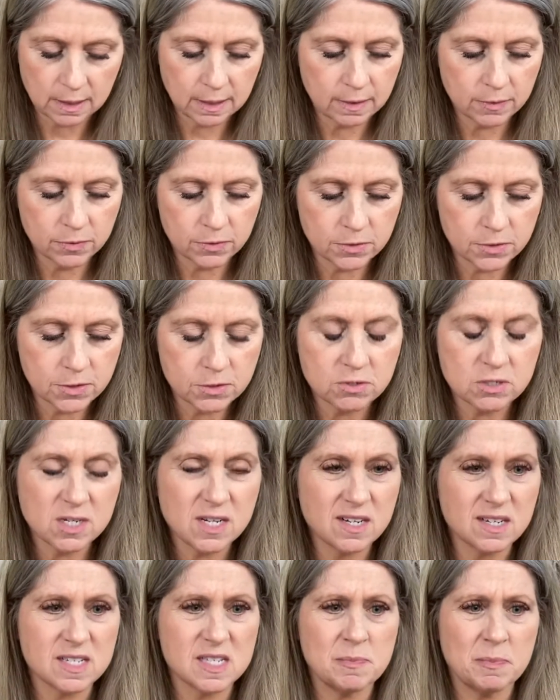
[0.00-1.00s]
there's not
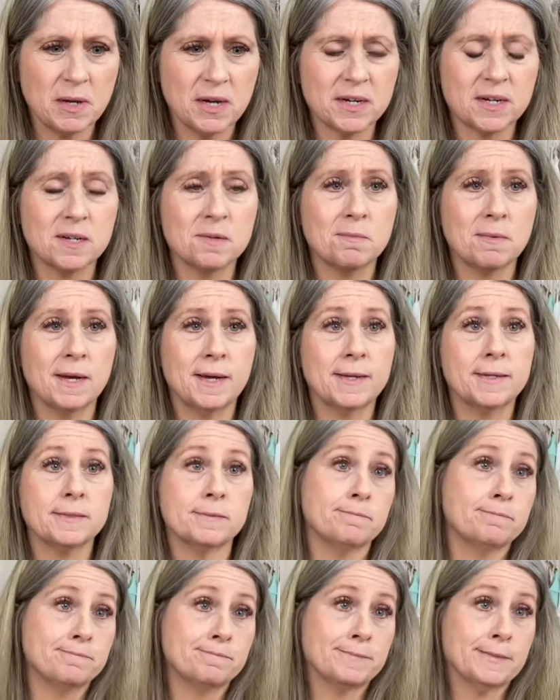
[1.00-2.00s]
a spot on
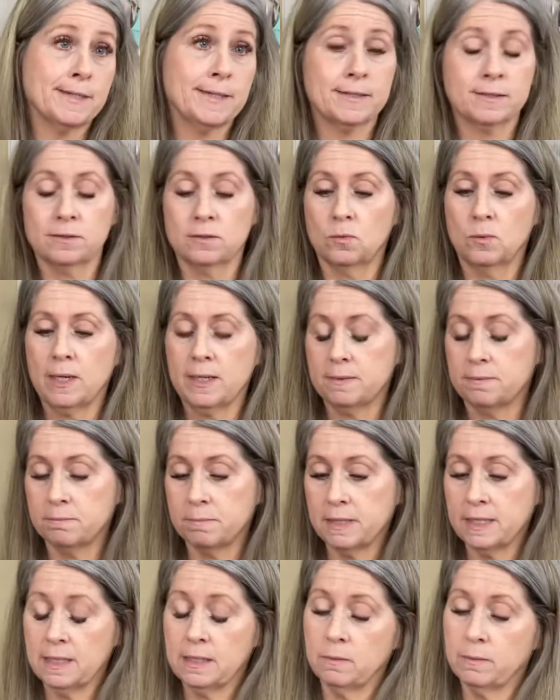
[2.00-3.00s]
mine. I don't know why,
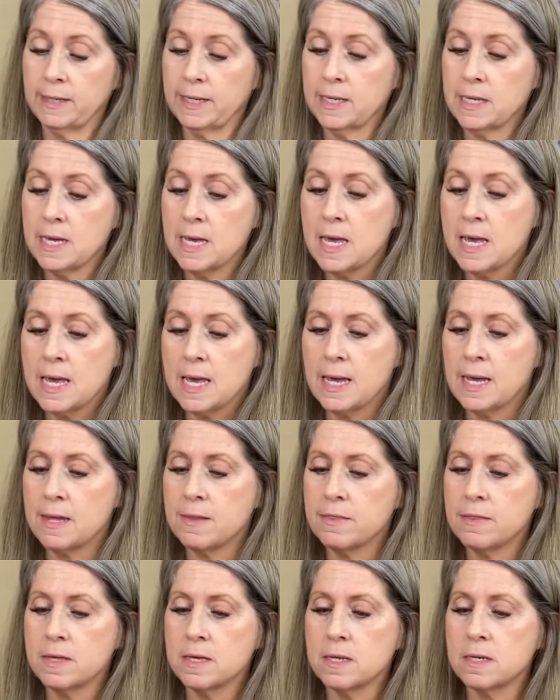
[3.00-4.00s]
but anyway.
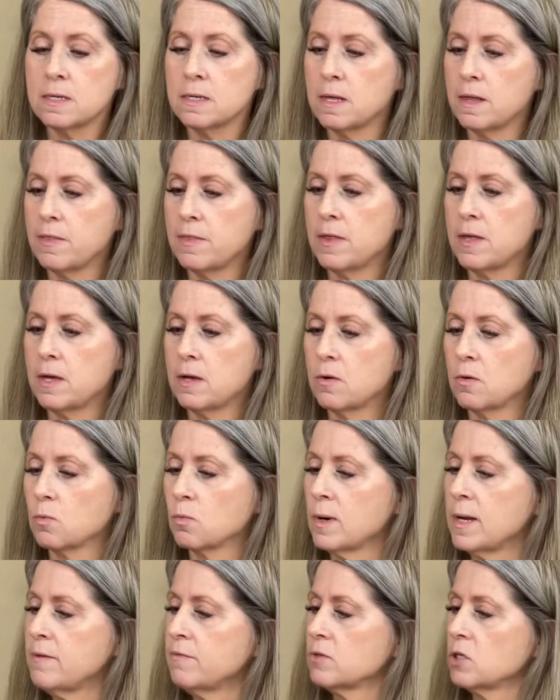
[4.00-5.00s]
And then the
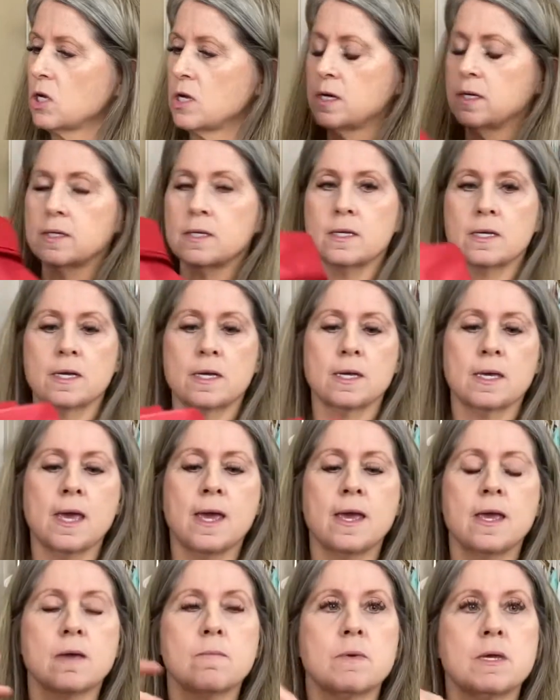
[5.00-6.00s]
Revlon
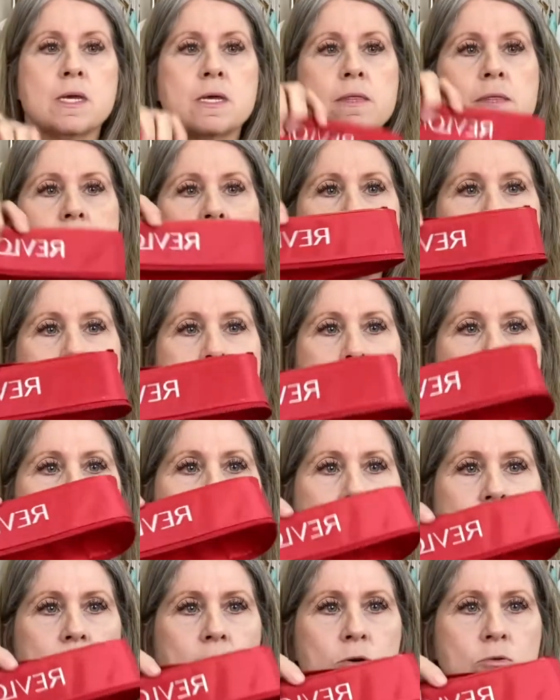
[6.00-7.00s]
came in this
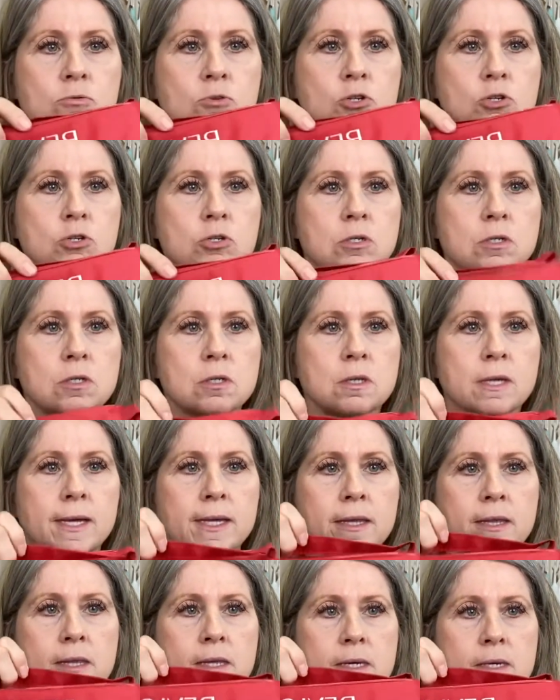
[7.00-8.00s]
pouch
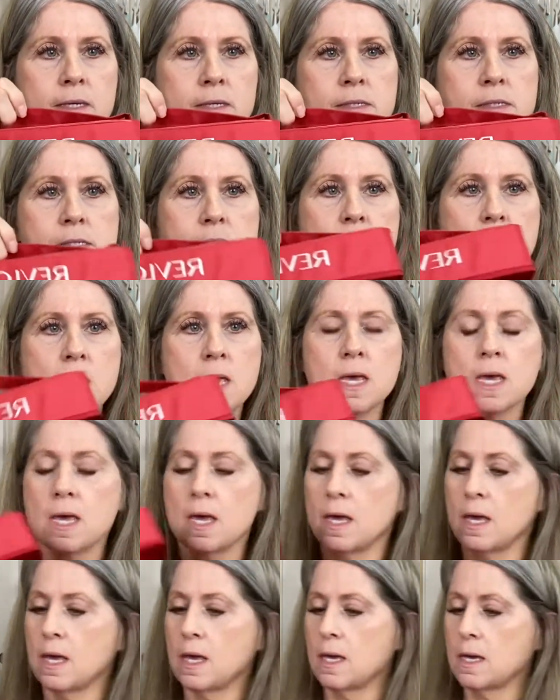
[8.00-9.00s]
like this,
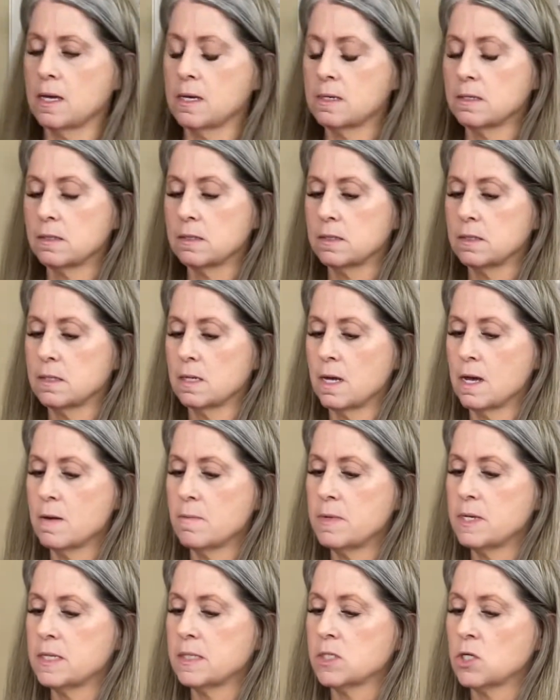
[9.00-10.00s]
and
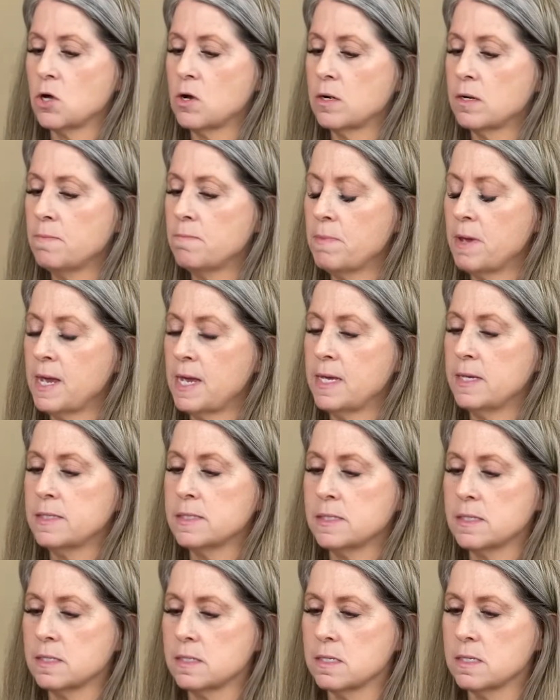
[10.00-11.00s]
it's on a base
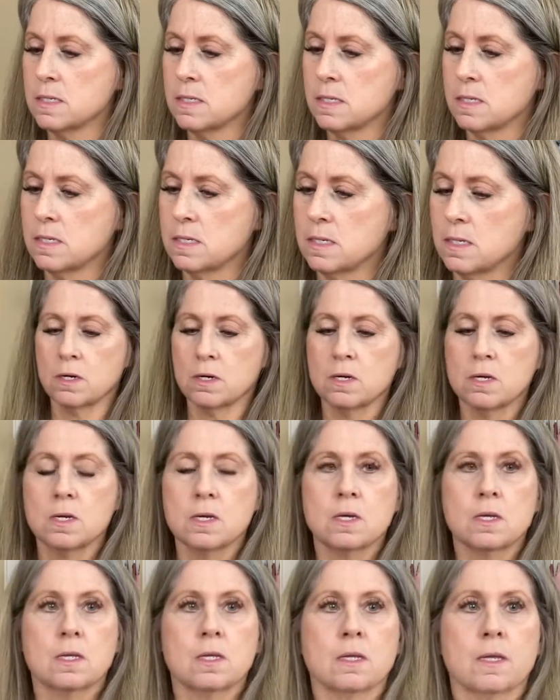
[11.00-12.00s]

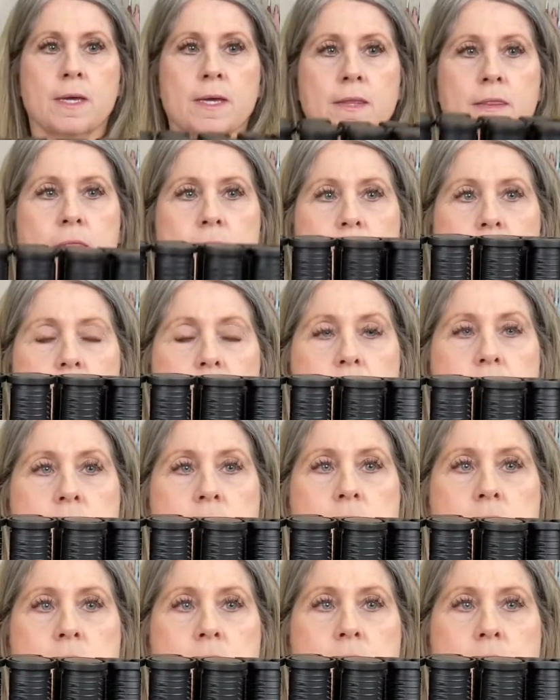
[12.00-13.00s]
like this.